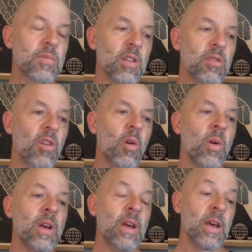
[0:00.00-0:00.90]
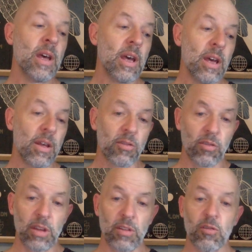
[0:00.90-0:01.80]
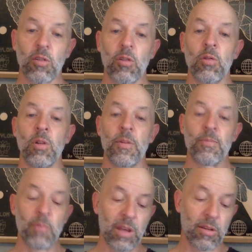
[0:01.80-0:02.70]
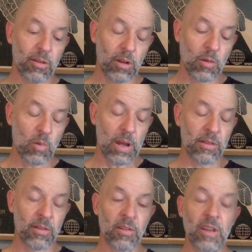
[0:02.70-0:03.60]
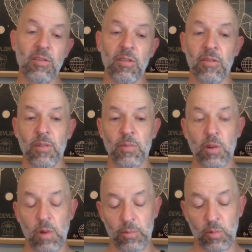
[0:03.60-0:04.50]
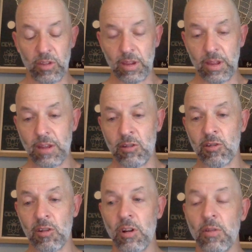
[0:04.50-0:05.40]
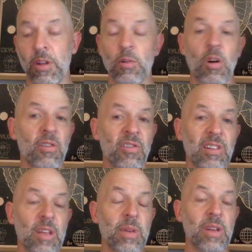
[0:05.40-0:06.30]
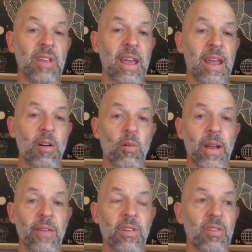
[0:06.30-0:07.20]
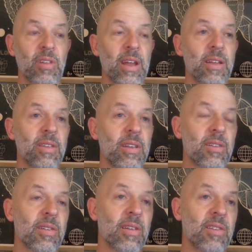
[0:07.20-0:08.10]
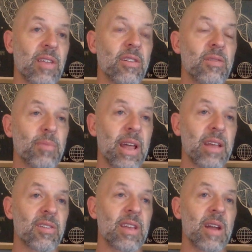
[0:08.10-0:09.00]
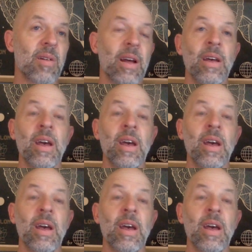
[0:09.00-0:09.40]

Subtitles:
So these two MiG-31s, each of them equipped with a Kinjal, they will constantly be in the air around this southern Black Sea area,